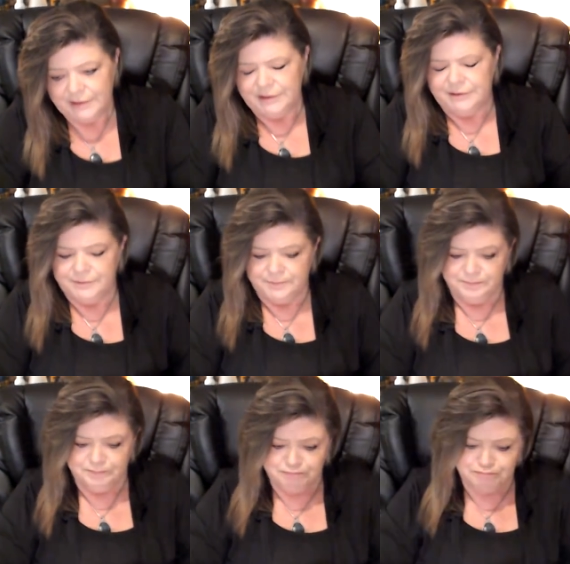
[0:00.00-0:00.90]

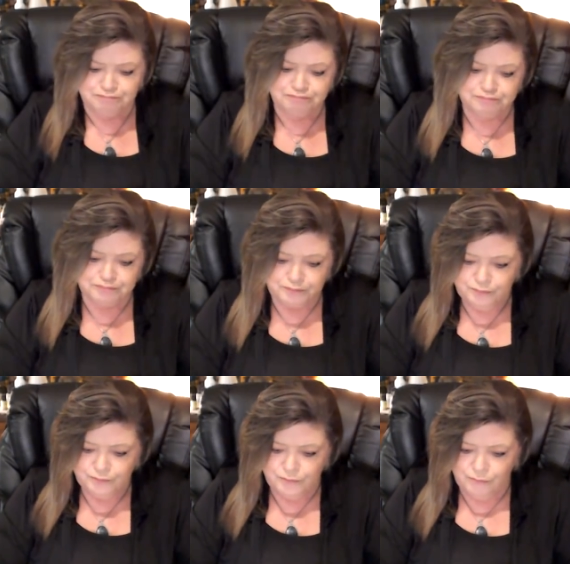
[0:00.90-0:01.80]

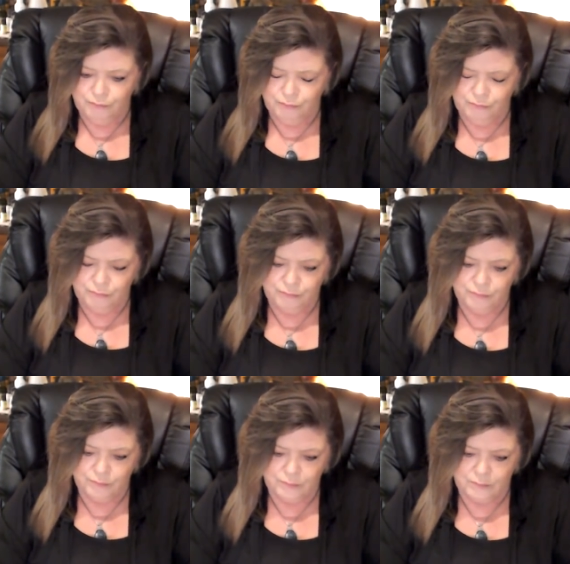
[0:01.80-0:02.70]

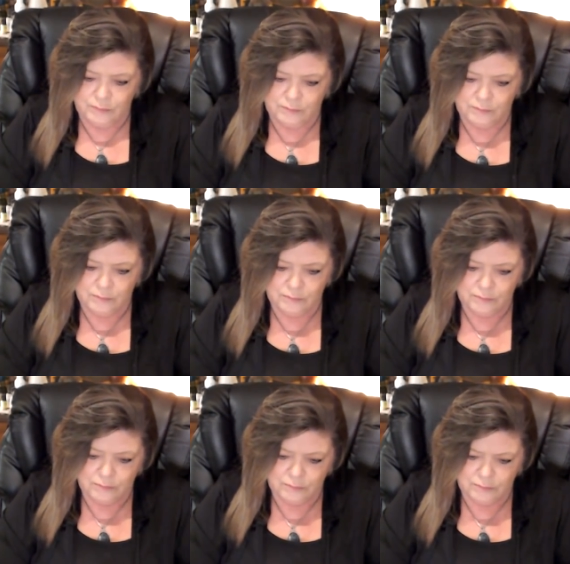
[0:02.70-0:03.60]

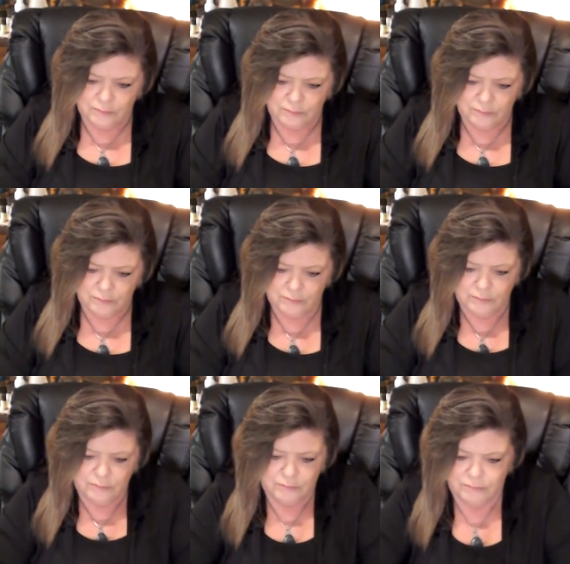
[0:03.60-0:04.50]

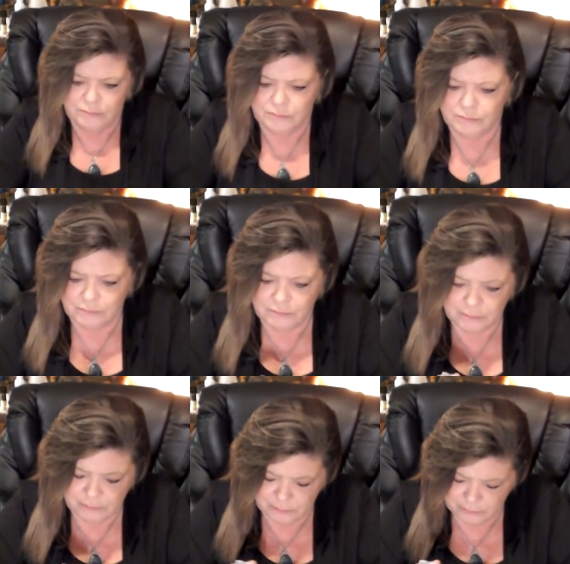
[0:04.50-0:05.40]

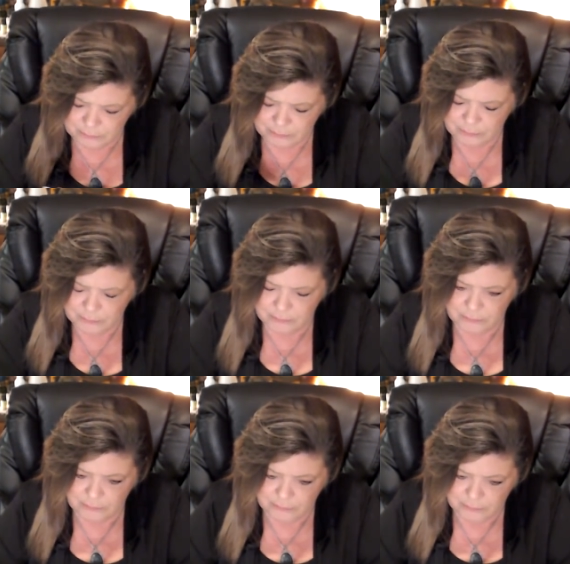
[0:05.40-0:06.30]

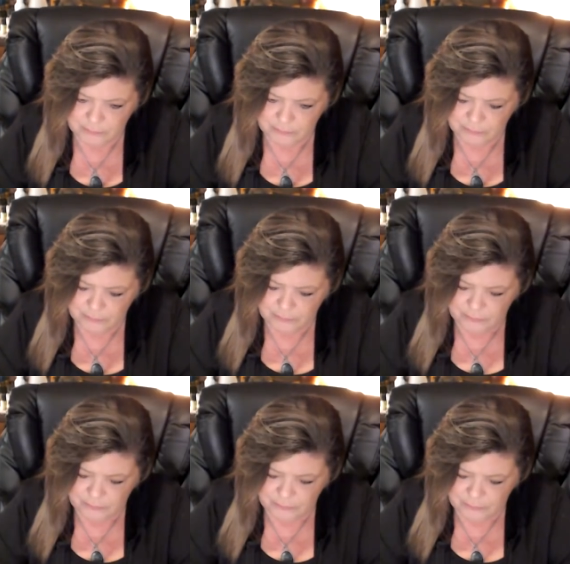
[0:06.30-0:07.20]

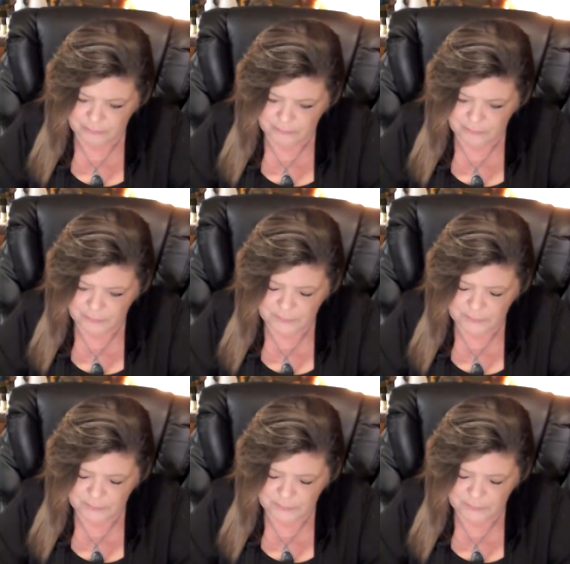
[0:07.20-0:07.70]
(no one is talking)